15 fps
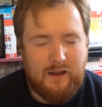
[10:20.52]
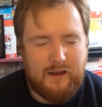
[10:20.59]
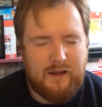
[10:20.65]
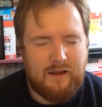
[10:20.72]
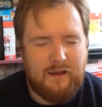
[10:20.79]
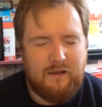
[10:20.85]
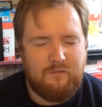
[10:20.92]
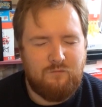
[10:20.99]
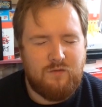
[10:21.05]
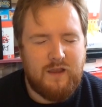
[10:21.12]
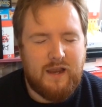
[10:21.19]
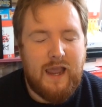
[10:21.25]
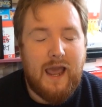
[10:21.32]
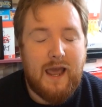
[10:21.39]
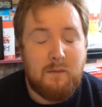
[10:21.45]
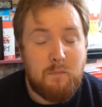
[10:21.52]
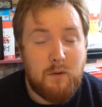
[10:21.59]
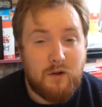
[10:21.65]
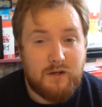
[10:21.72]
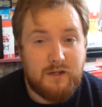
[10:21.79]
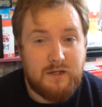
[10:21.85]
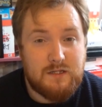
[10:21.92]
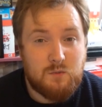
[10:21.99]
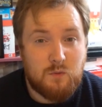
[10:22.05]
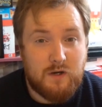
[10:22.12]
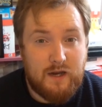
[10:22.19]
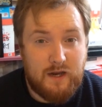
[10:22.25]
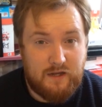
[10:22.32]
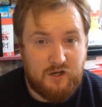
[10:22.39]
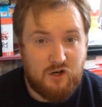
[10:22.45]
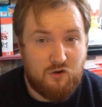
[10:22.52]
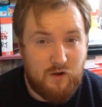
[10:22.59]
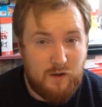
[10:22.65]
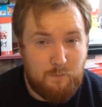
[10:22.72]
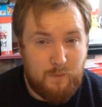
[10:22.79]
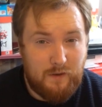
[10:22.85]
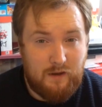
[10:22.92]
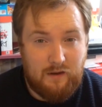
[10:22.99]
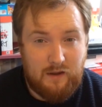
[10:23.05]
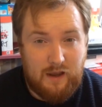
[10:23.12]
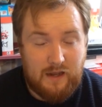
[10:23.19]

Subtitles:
like the cat bodies were kind of creepy,